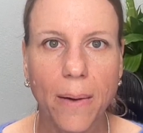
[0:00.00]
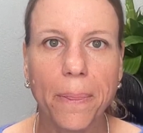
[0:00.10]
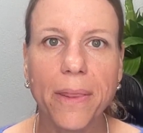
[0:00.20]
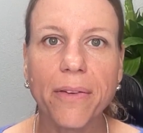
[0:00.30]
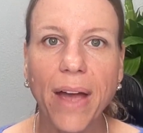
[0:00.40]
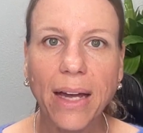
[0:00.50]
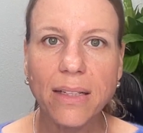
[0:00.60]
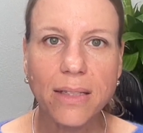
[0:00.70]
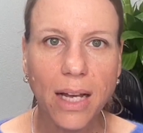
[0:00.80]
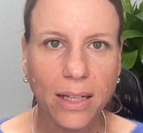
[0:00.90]
the facts
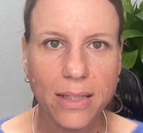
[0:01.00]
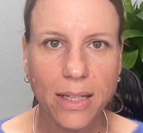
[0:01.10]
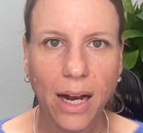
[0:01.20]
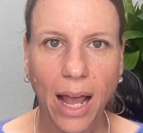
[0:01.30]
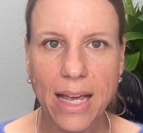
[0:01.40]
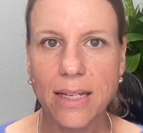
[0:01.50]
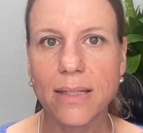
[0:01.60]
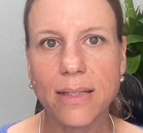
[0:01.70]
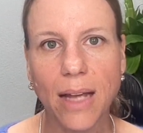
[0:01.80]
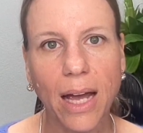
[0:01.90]
tell us that Hank
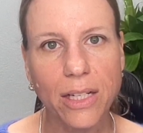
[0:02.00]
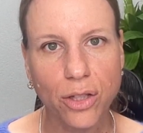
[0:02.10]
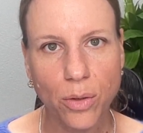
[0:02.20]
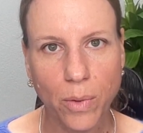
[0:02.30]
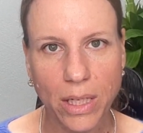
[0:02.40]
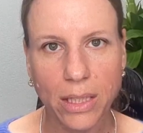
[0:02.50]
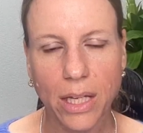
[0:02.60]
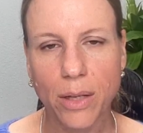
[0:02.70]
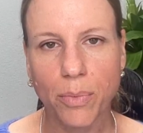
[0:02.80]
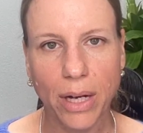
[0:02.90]
signed the will in
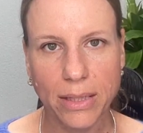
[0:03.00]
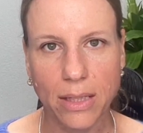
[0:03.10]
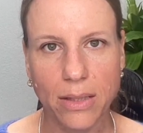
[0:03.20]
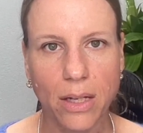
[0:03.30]
the presence